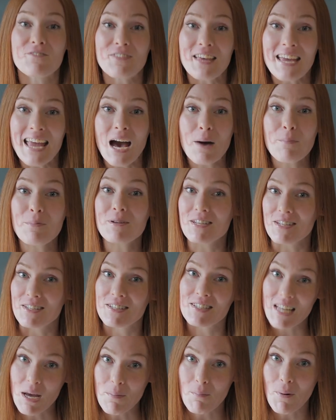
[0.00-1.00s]
If they happen to
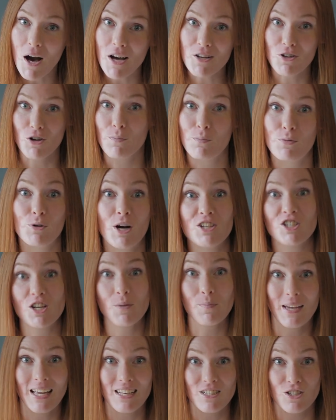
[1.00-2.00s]
step on or brush
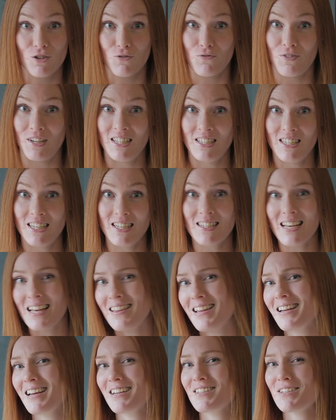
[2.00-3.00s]
up against their feces
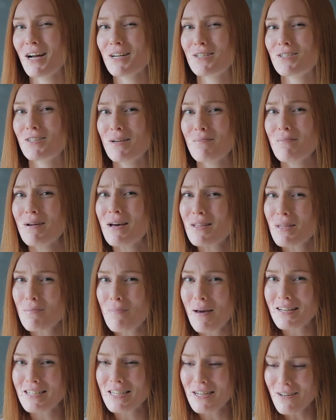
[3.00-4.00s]
and then I touch them, the
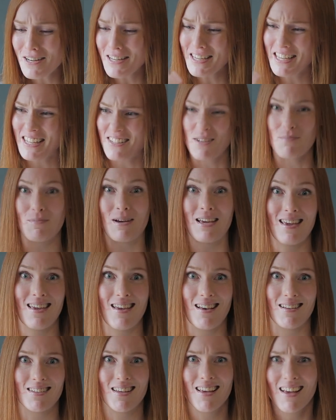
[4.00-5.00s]
bacteria gets on my
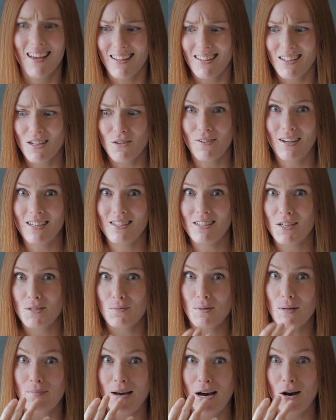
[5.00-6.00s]
hand. And then if I
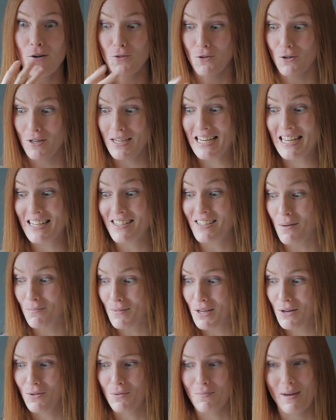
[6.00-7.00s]
touch my mouth or eat
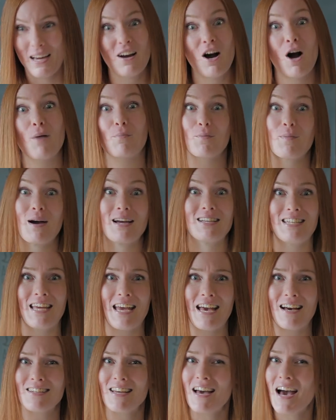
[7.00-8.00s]
something with my compromised
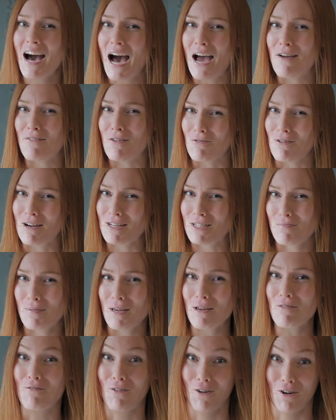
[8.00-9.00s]
hand, I have a
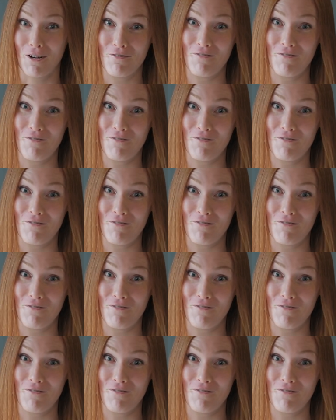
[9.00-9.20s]
recipe for